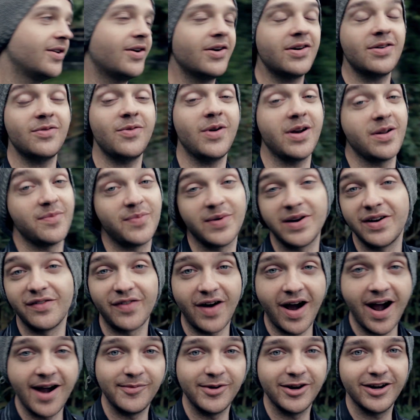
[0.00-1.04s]
you're gonna want a bit of
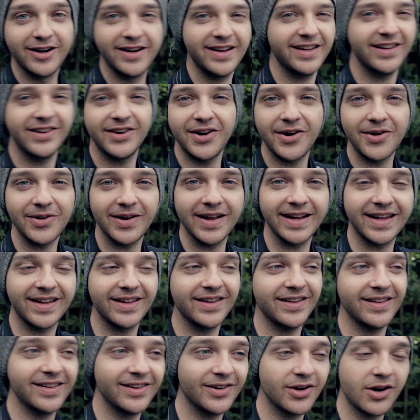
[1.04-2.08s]
armor, you know, like
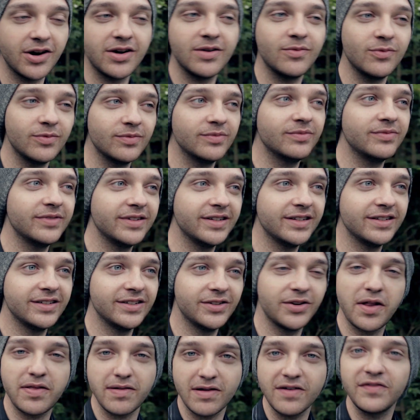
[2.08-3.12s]

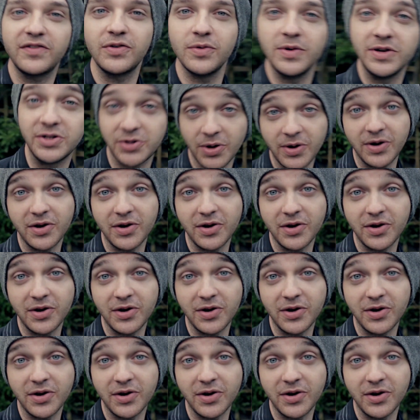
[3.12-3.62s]
you deserve to enjoy